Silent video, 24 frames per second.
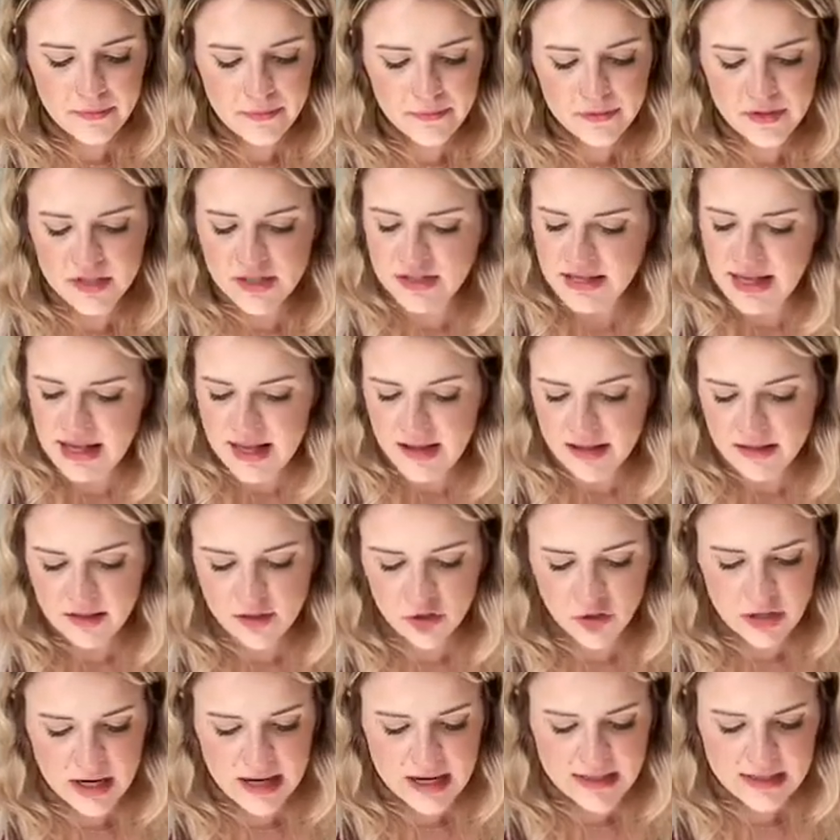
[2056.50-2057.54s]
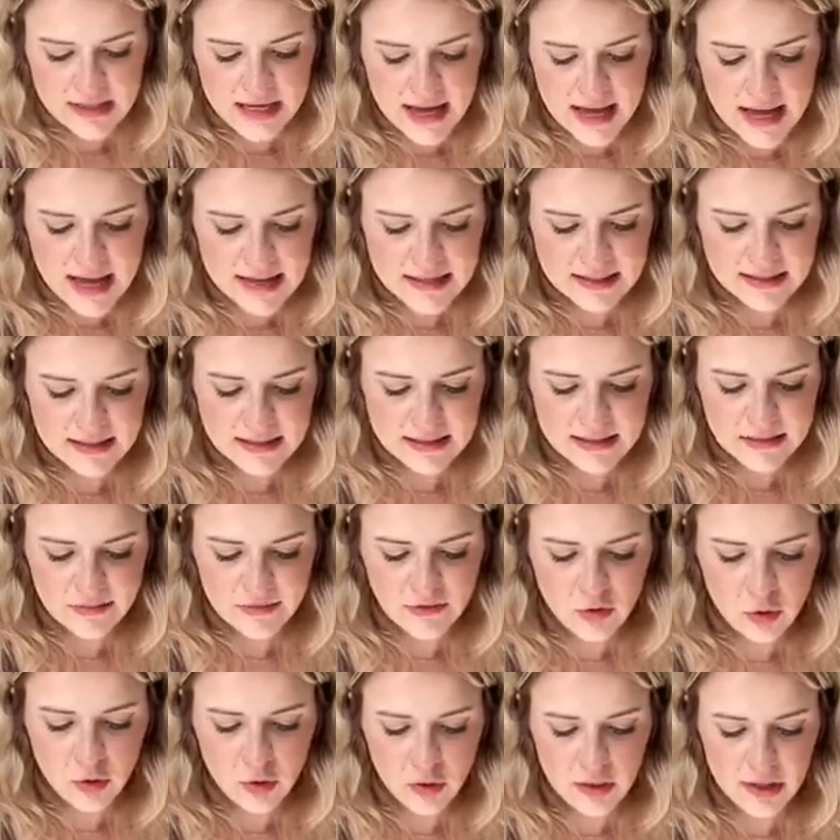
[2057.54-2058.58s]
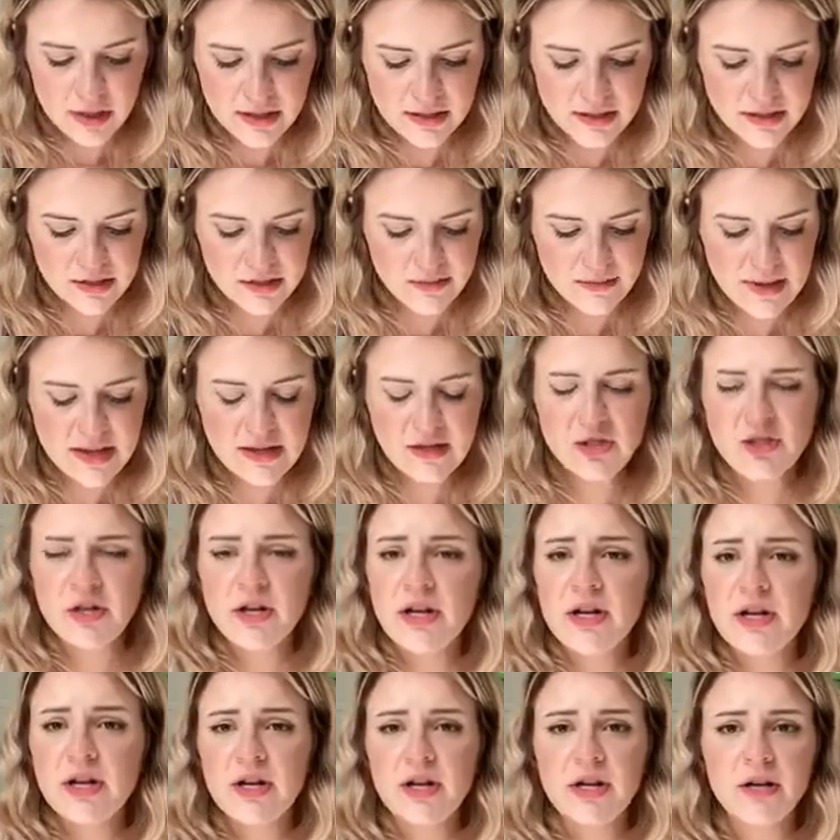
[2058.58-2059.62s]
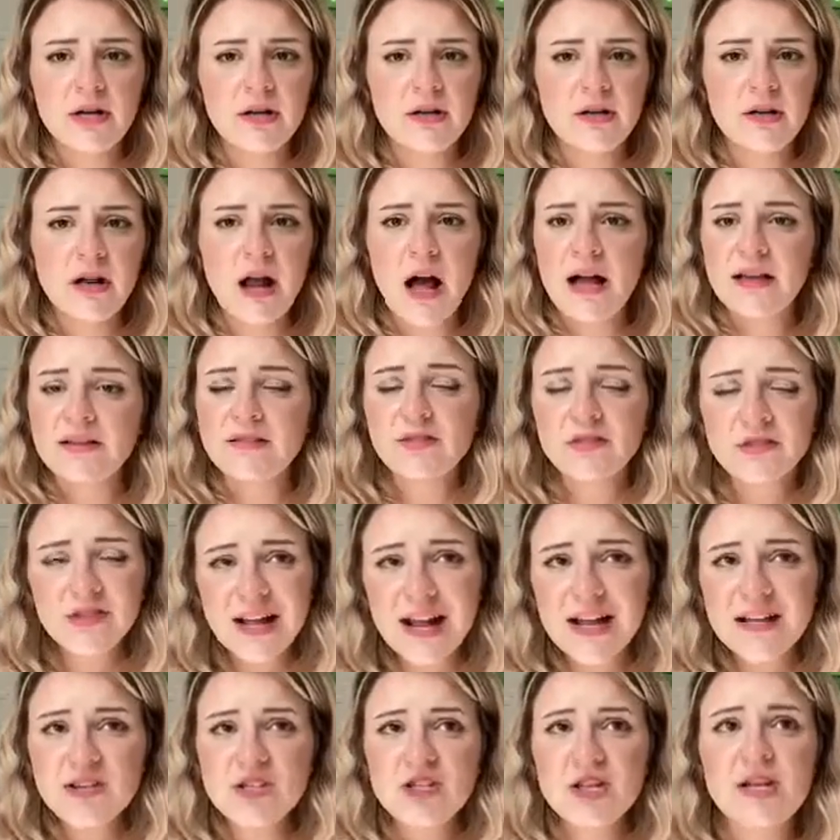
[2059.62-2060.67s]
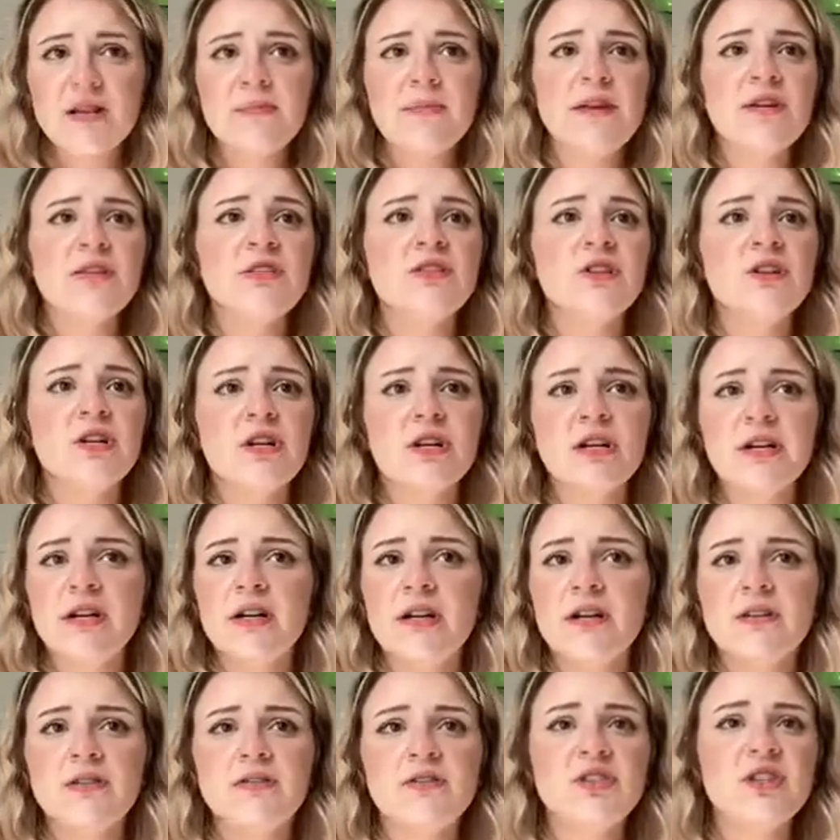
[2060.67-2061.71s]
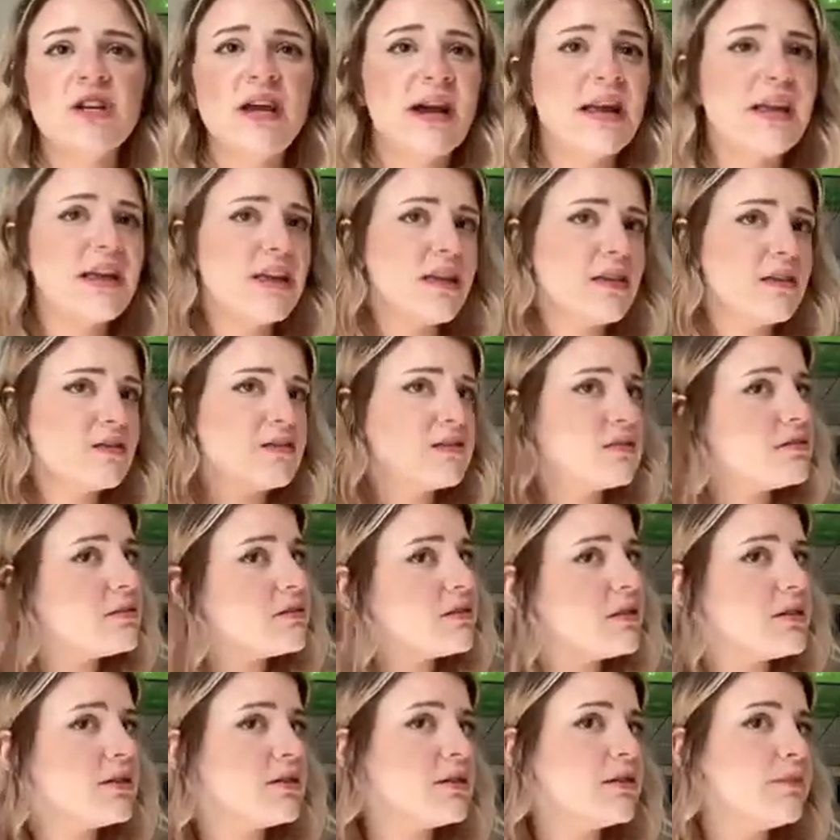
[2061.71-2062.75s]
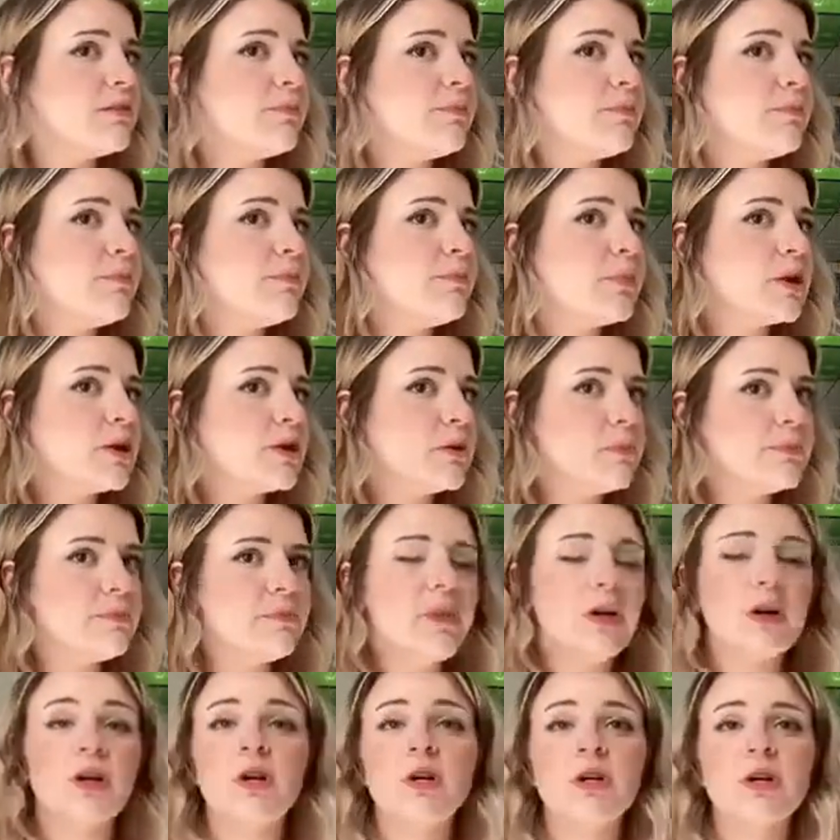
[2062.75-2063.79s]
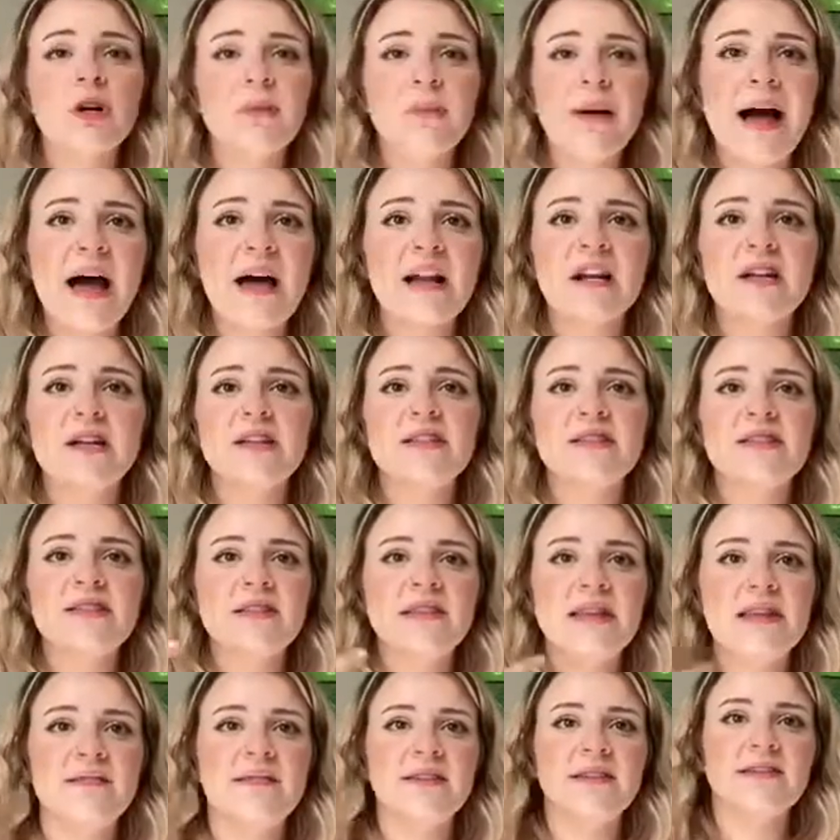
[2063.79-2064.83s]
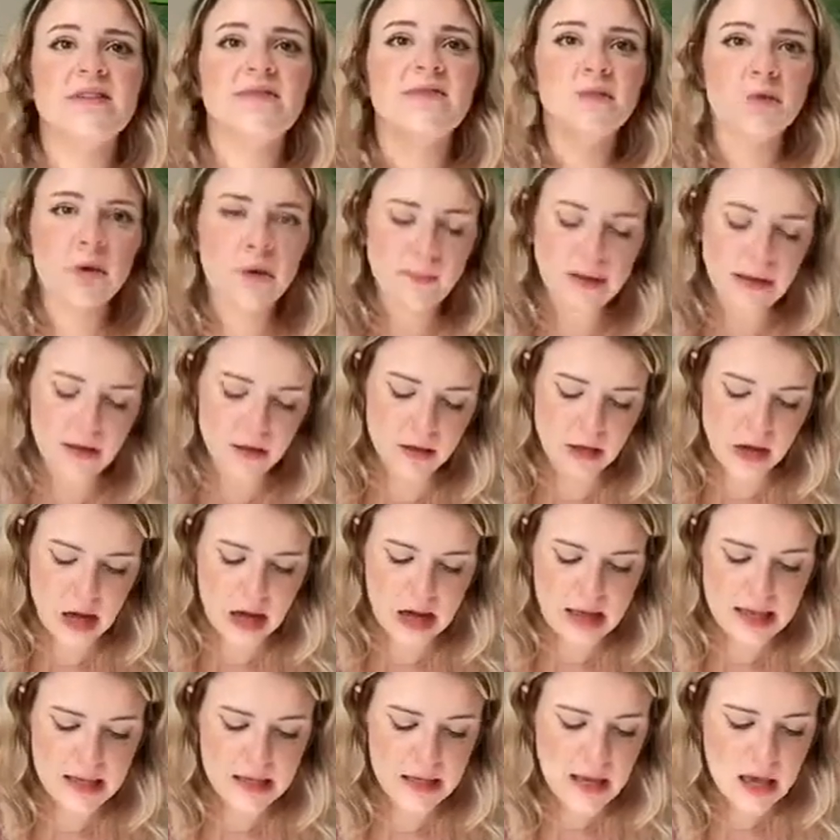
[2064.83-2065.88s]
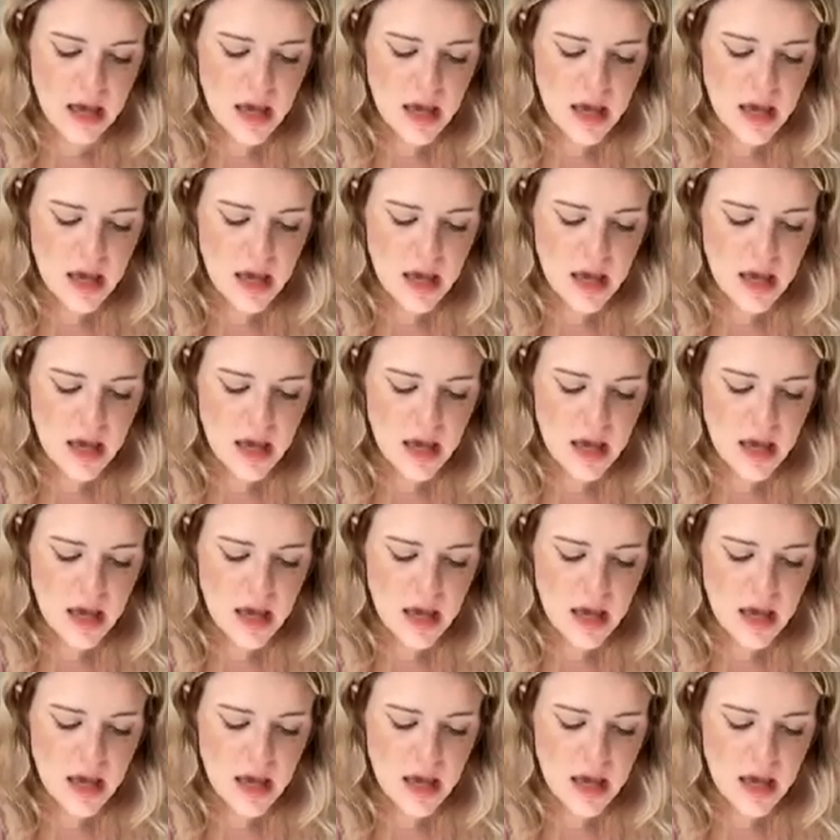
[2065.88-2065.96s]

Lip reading: Strand tests, of course. Make sure you're not scratching. Make sure you're checking the curl pattern to see if it's forming or not.